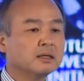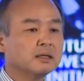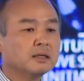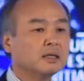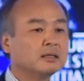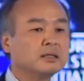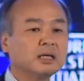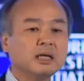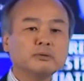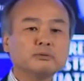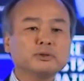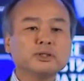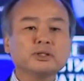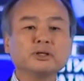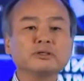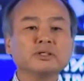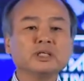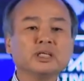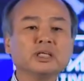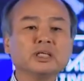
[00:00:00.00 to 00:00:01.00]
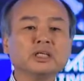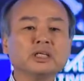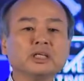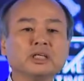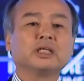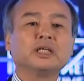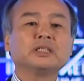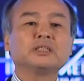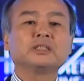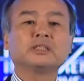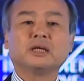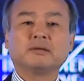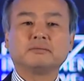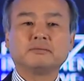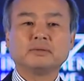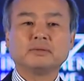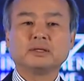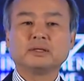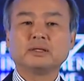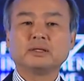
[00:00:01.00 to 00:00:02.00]
that we don't need to teach
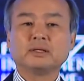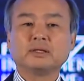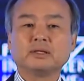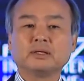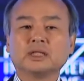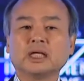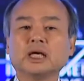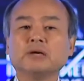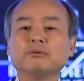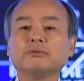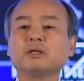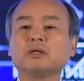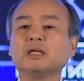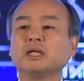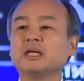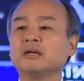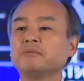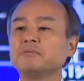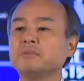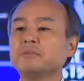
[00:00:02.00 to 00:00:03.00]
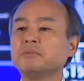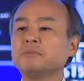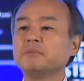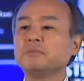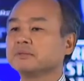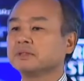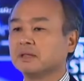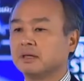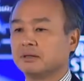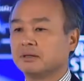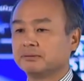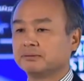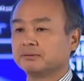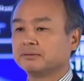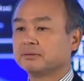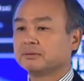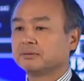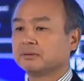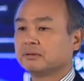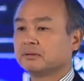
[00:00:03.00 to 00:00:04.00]
them. They will learn by themselves.
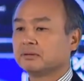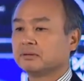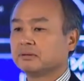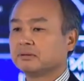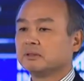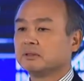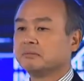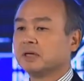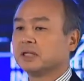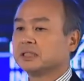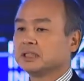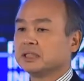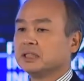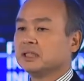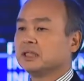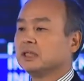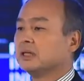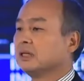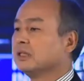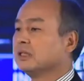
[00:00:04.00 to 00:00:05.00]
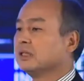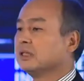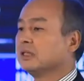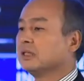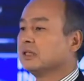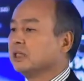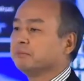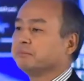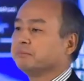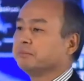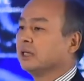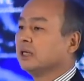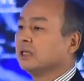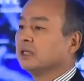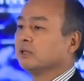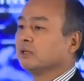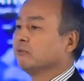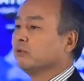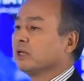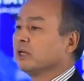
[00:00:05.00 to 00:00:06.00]
Machine learning, deep
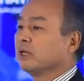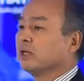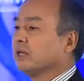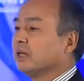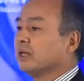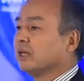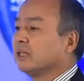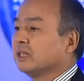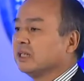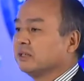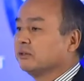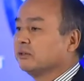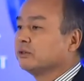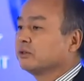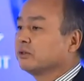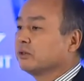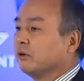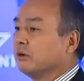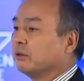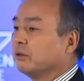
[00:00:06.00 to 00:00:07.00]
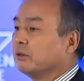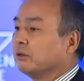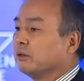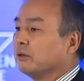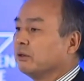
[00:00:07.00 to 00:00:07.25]
learning, whatever learning you call,